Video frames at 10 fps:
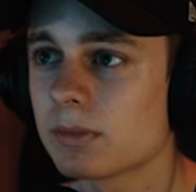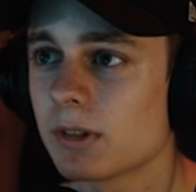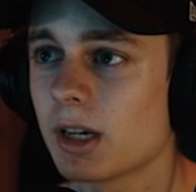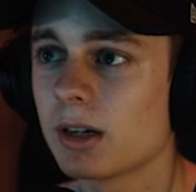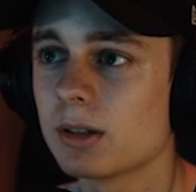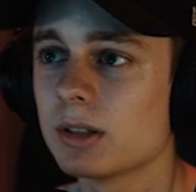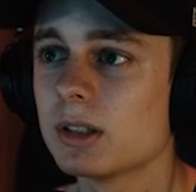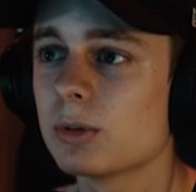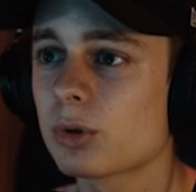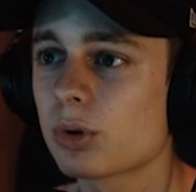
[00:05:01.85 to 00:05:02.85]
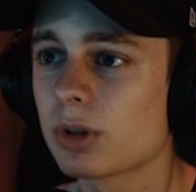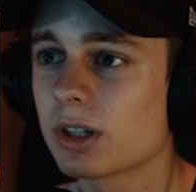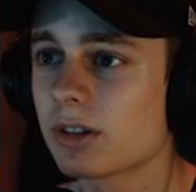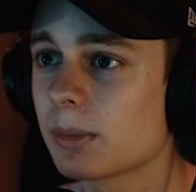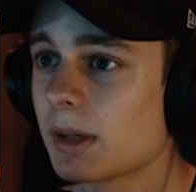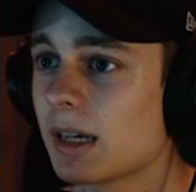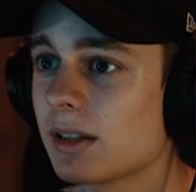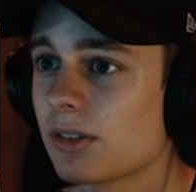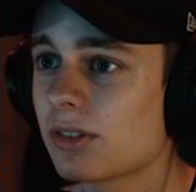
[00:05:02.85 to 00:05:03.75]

yeah, recording demands.